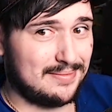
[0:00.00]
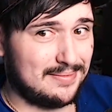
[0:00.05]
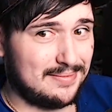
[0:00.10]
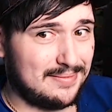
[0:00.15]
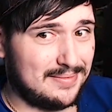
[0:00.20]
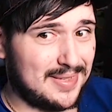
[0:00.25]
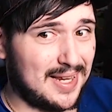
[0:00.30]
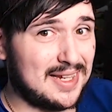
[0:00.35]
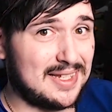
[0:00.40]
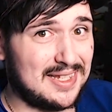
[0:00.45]

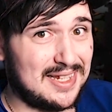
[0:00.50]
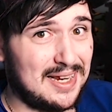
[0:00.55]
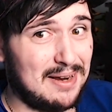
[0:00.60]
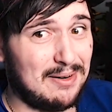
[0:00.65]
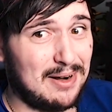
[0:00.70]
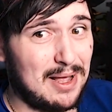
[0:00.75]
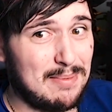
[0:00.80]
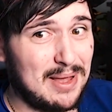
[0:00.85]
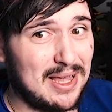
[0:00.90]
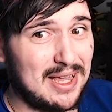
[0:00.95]
Do you see what
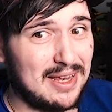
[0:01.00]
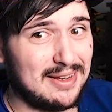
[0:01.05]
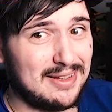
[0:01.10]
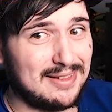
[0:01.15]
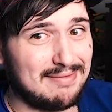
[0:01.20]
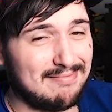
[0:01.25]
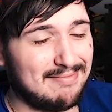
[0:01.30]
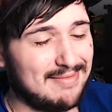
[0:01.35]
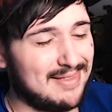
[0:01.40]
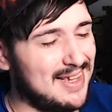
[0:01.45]
I mean?
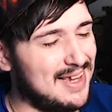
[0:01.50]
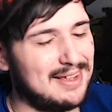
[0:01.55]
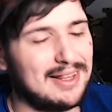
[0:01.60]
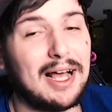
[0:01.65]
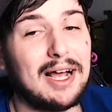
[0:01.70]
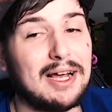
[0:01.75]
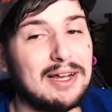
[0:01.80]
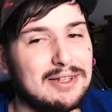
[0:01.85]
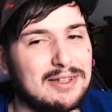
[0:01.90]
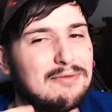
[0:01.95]

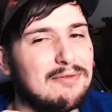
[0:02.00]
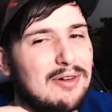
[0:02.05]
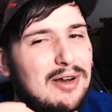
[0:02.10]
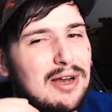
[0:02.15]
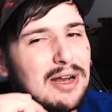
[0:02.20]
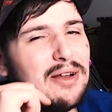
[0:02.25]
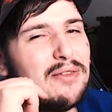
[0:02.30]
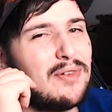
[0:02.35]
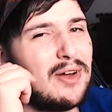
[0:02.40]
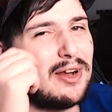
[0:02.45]
That is a
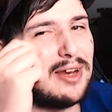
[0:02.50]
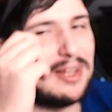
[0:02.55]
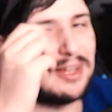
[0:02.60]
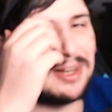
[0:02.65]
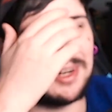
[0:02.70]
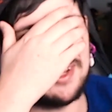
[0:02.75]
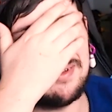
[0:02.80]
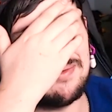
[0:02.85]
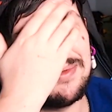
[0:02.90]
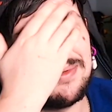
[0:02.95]
really funny
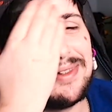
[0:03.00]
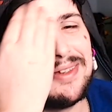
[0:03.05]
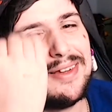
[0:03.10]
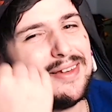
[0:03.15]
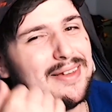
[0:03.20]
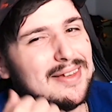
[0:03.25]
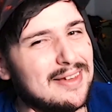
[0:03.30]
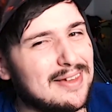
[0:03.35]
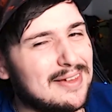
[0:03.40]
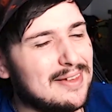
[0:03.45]
clip.
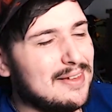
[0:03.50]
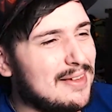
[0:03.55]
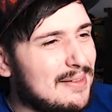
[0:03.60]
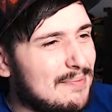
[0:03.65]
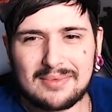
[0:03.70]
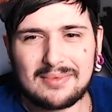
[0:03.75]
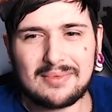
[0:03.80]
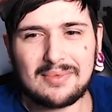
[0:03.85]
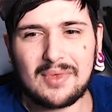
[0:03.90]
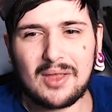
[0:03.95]

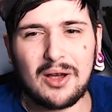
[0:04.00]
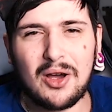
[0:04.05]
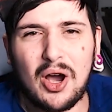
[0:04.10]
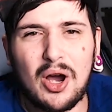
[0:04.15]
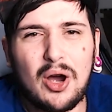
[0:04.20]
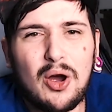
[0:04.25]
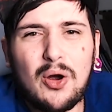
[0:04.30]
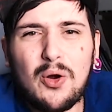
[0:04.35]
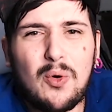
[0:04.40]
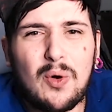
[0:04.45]

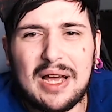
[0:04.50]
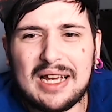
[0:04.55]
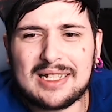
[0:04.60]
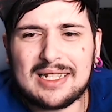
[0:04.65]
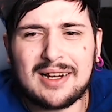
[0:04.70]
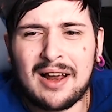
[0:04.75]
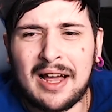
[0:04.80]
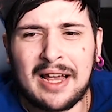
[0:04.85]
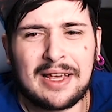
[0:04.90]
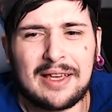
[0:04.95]
Who is
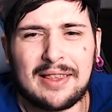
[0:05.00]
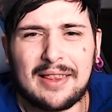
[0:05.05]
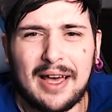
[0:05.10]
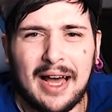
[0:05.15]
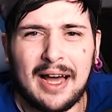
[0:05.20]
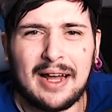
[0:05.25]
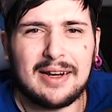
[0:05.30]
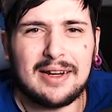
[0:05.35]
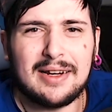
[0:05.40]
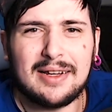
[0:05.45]
like
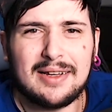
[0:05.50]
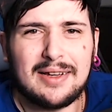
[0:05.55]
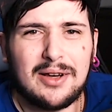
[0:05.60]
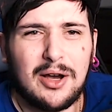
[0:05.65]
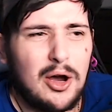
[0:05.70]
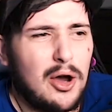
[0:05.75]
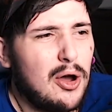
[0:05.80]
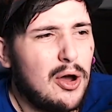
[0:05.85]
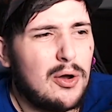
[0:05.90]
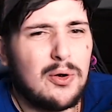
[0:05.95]
that?
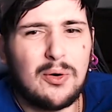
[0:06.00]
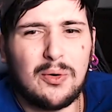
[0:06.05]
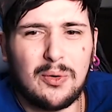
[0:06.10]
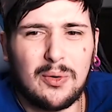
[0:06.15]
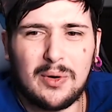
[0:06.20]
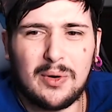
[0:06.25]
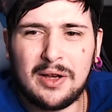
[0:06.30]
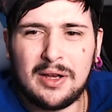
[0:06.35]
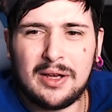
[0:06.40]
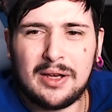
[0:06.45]
Who?
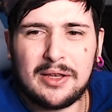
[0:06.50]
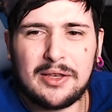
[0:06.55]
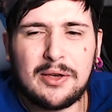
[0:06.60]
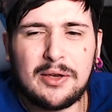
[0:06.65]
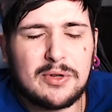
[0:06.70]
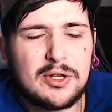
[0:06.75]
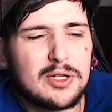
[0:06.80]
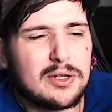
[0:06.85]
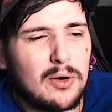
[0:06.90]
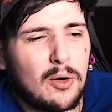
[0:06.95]
You
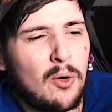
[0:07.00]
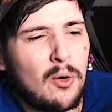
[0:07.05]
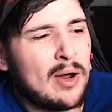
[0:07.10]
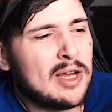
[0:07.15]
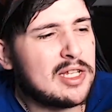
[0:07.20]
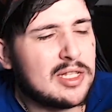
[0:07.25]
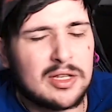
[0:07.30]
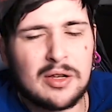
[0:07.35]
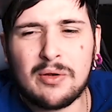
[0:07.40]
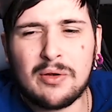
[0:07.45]

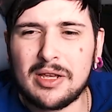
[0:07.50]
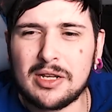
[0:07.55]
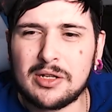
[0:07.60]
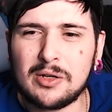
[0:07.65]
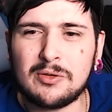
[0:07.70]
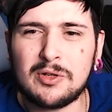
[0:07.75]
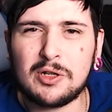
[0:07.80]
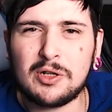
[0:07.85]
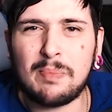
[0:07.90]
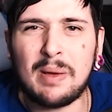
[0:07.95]
always do this. You
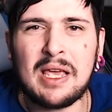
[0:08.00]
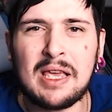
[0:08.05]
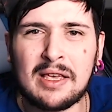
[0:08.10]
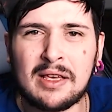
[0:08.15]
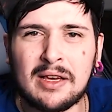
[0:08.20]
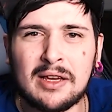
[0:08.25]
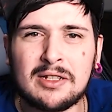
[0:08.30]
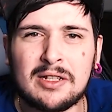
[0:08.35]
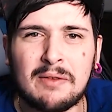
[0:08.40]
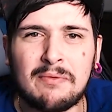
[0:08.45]
speak
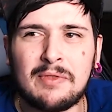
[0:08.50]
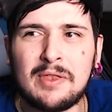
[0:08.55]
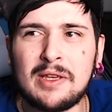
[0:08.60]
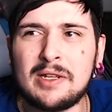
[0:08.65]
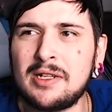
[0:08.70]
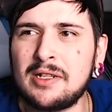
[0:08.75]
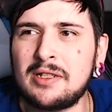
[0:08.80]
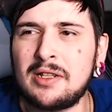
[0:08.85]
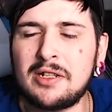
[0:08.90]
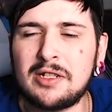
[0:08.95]
as if this
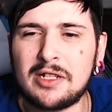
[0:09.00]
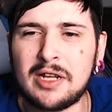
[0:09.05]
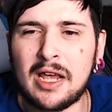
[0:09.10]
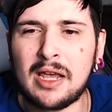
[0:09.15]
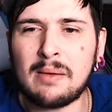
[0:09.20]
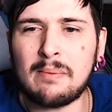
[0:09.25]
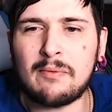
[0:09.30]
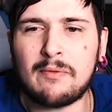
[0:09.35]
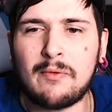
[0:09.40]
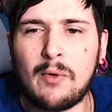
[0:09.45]
is the
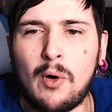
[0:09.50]
same for